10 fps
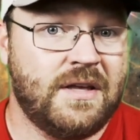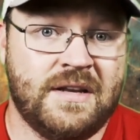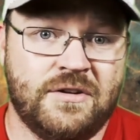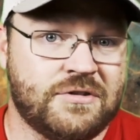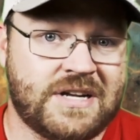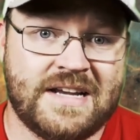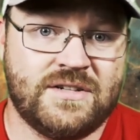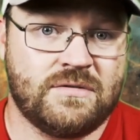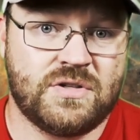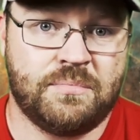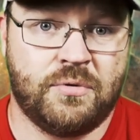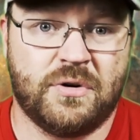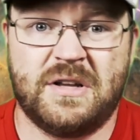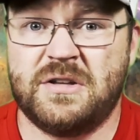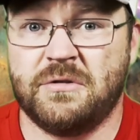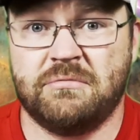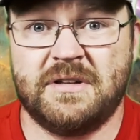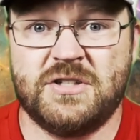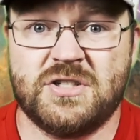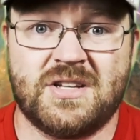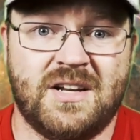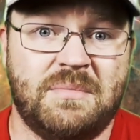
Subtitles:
and your skies don't support it, you're really just going